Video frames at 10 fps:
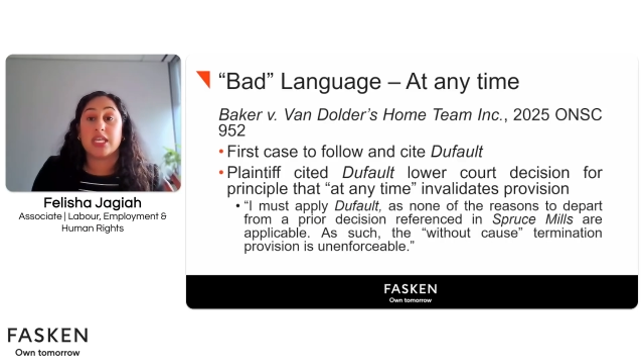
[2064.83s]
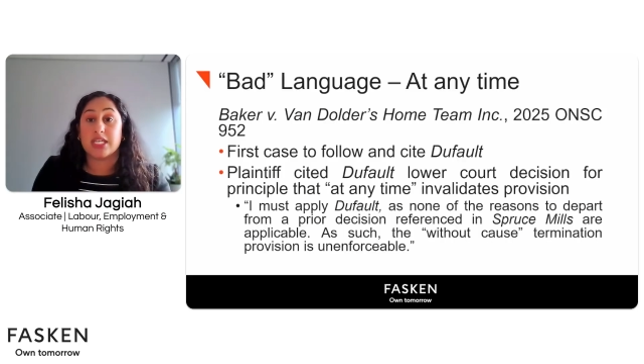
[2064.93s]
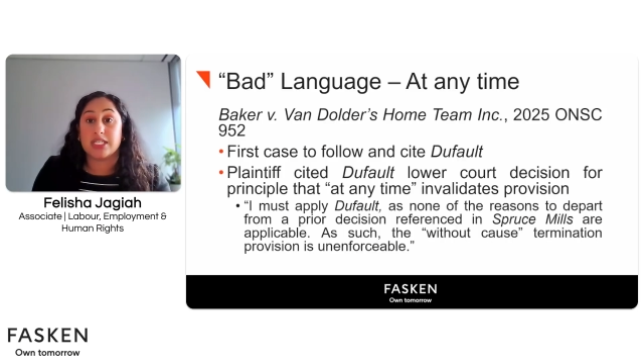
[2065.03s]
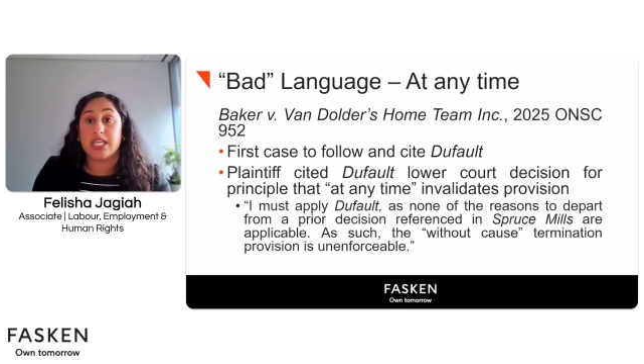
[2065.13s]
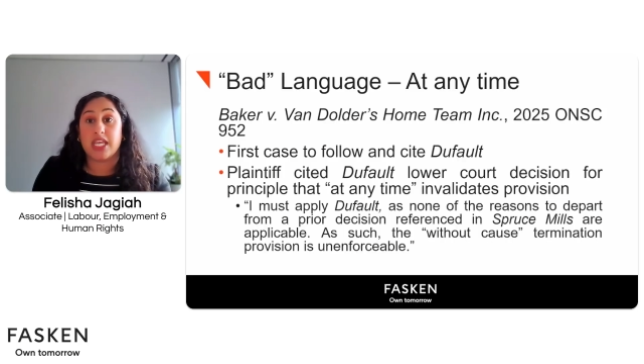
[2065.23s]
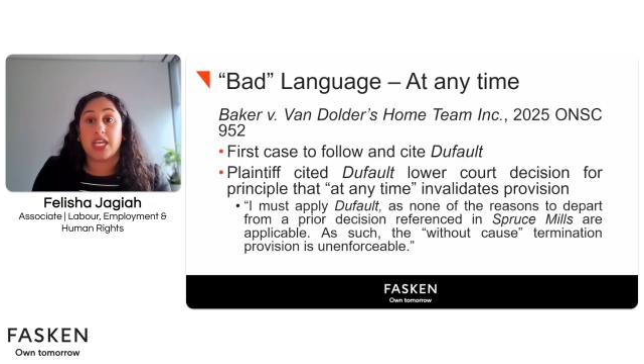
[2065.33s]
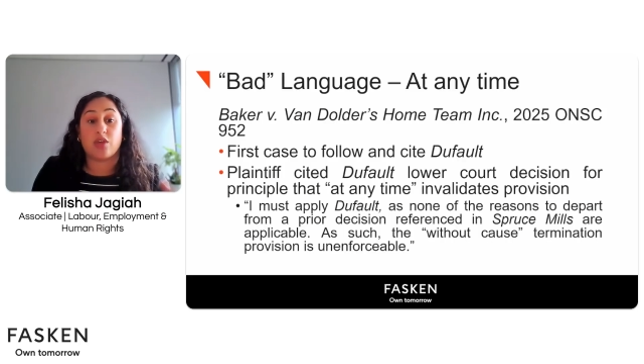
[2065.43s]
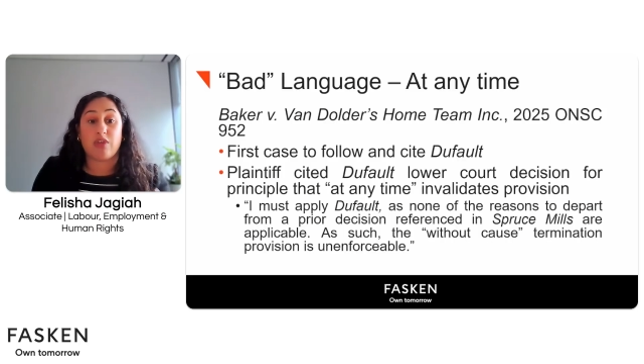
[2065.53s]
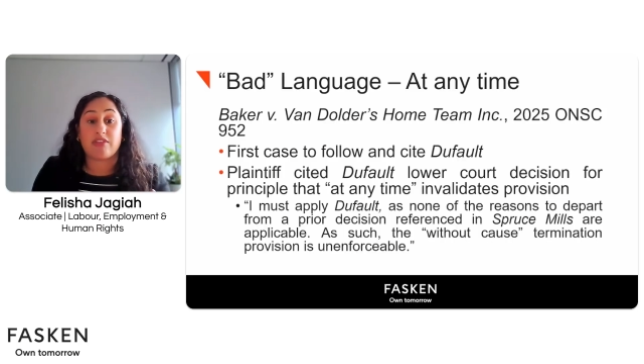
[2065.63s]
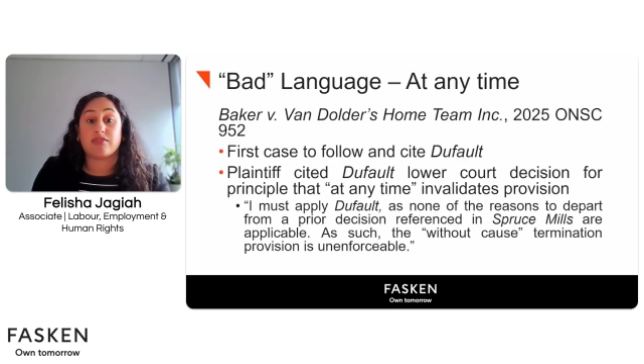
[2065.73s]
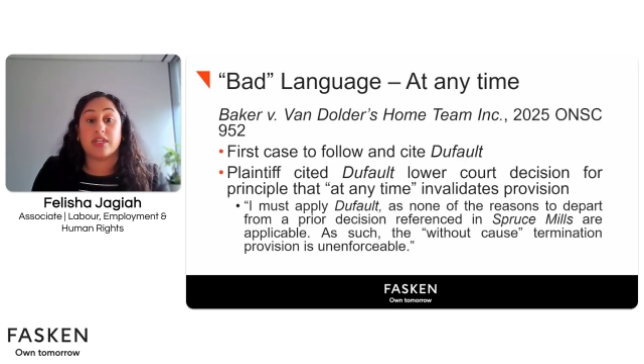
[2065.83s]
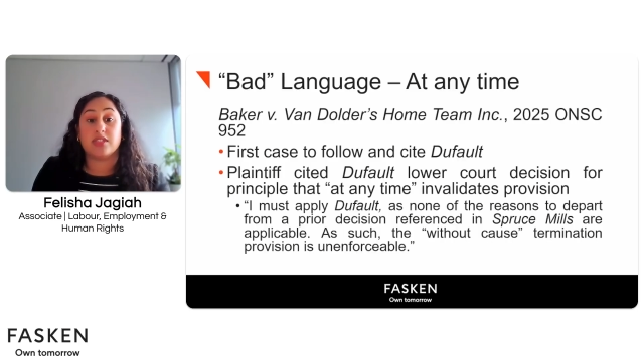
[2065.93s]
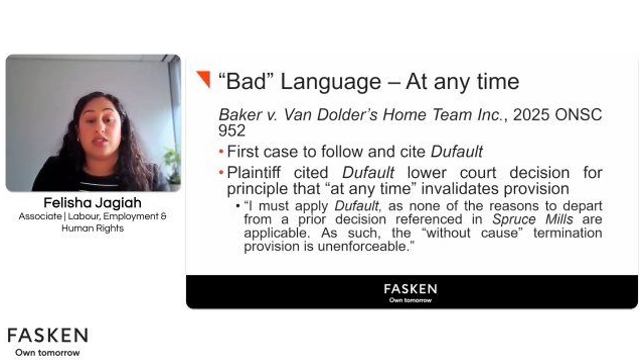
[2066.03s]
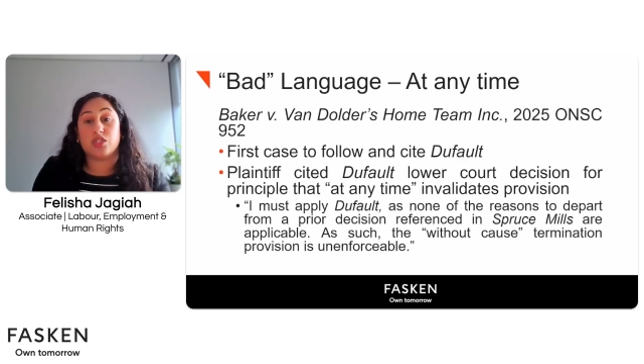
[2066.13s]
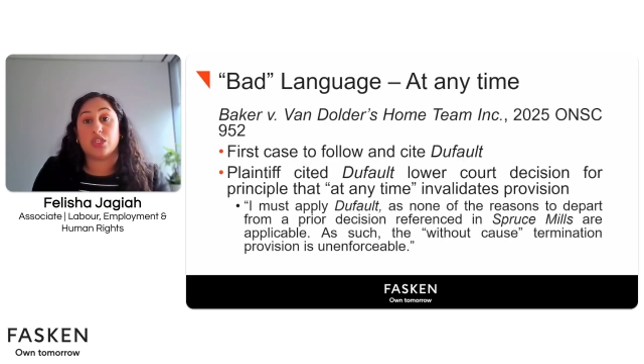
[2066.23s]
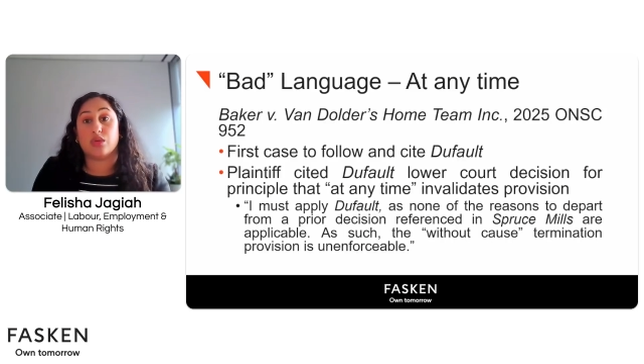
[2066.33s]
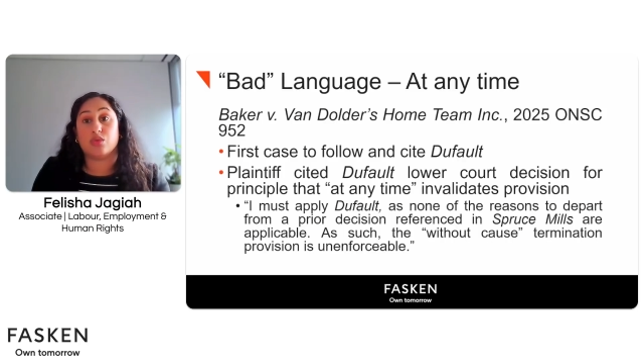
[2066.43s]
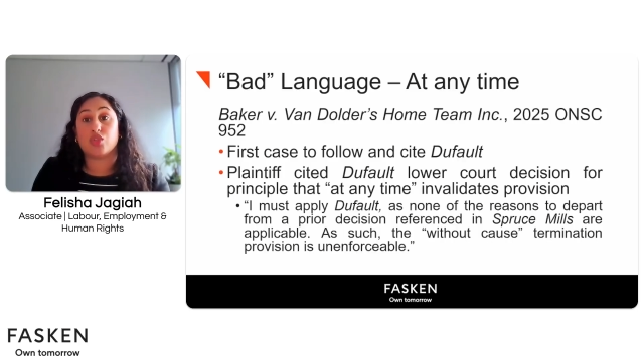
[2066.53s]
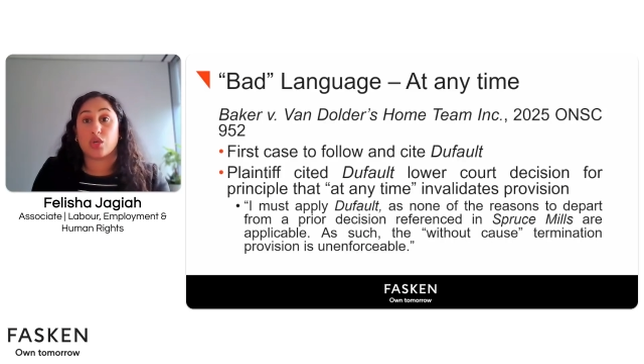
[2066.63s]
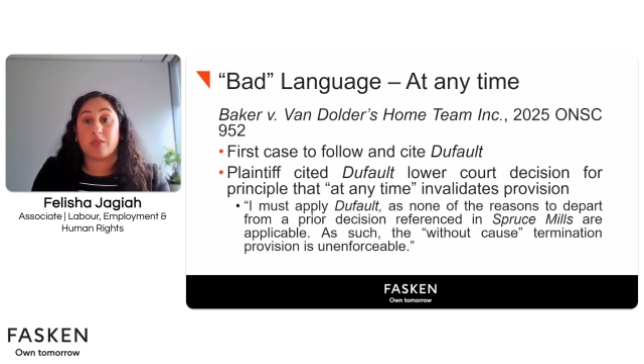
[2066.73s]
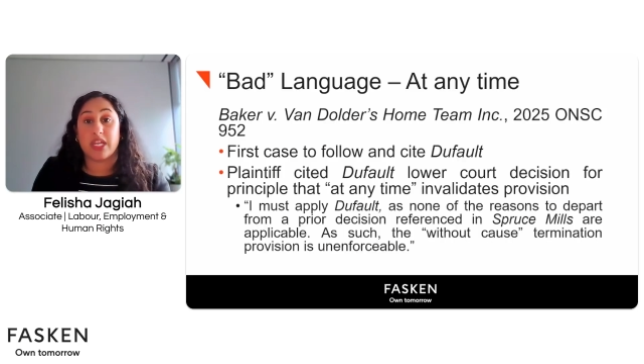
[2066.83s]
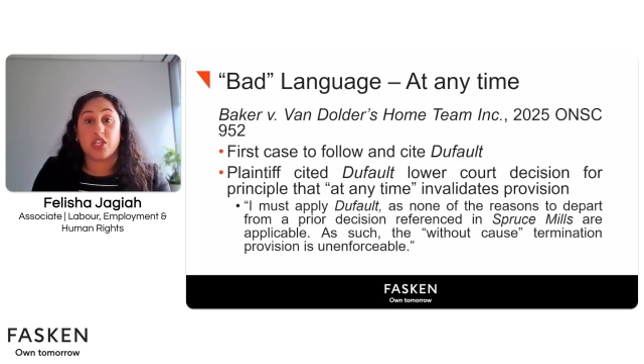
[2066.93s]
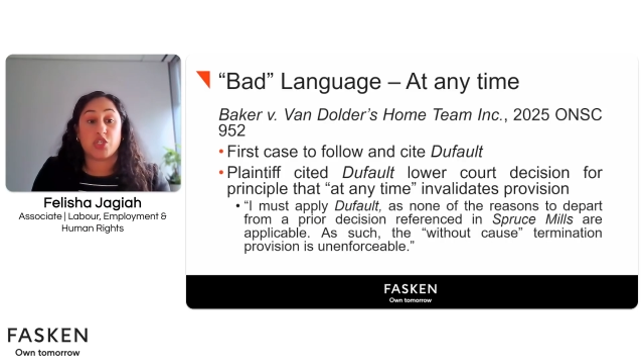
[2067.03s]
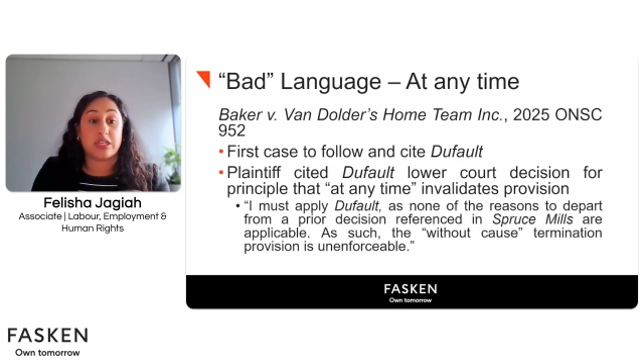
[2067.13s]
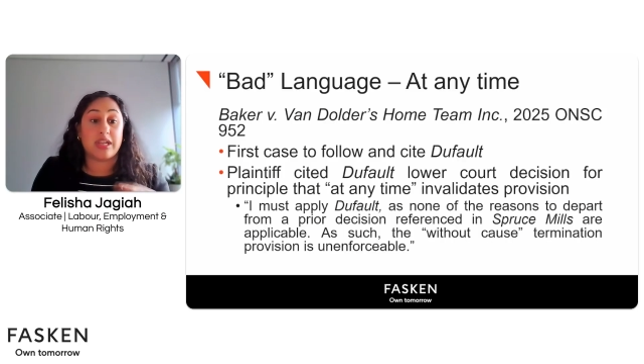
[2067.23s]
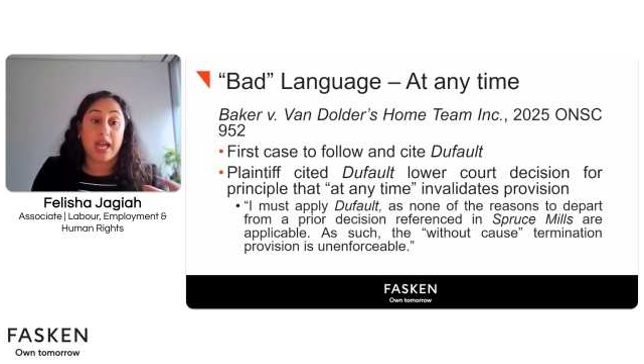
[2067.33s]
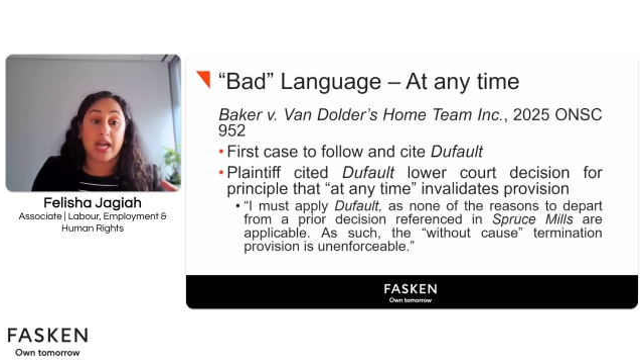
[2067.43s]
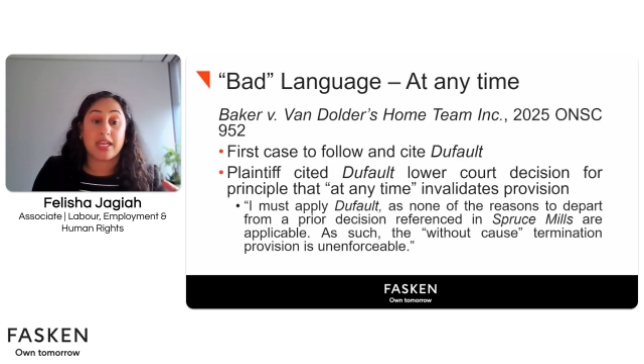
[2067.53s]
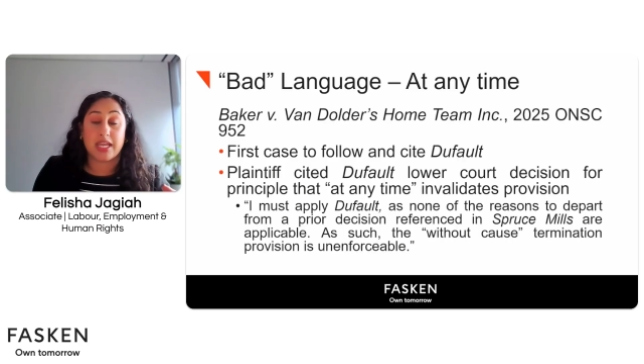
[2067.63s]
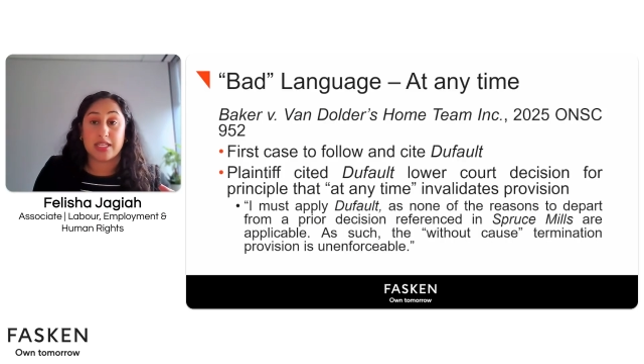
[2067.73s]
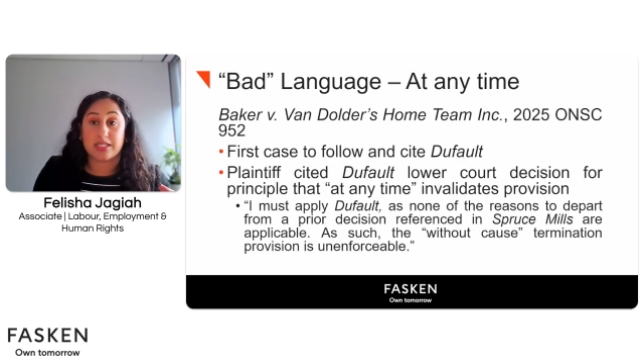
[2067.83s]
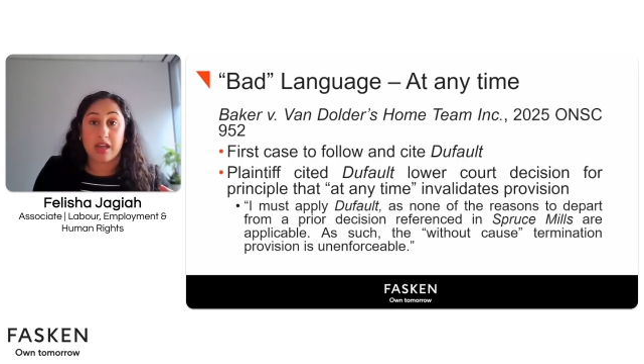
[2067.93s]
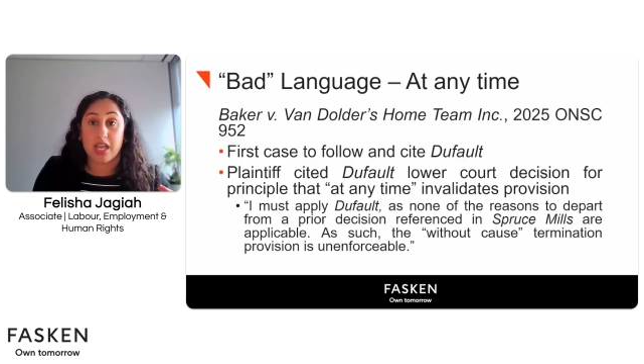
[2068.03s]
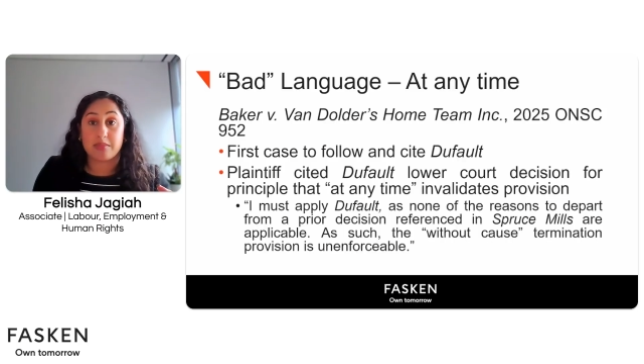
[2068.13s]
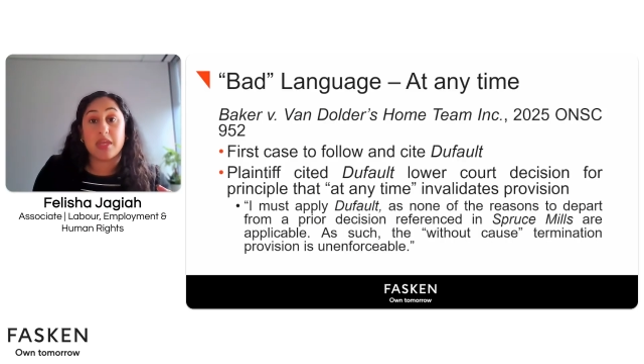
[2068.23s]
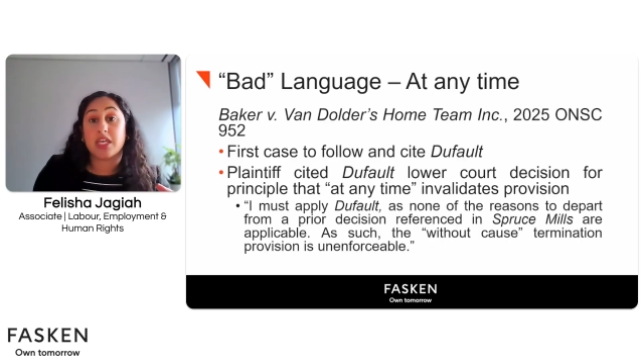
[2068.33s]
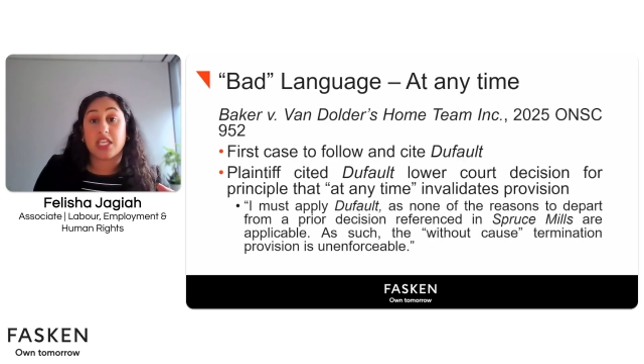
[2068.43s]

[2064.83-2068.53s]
containing reference to termination at any time,